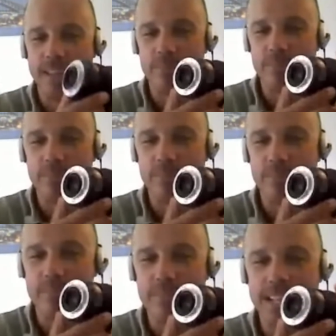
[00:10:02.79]

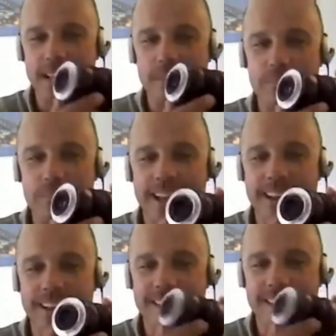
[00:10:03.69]
I'm missing a back
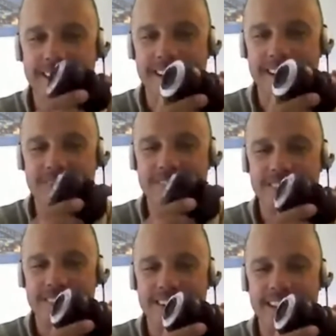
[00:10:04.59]

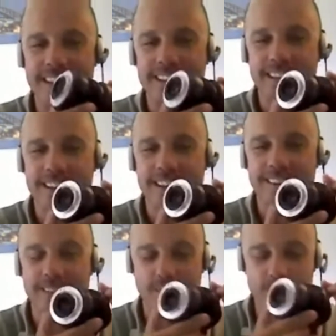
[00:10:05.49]
Leigh.
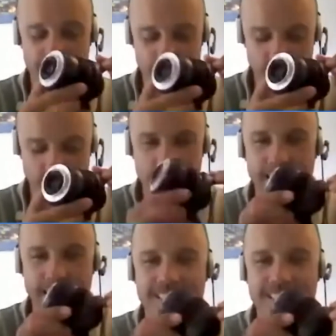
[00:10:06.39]
So when am I going to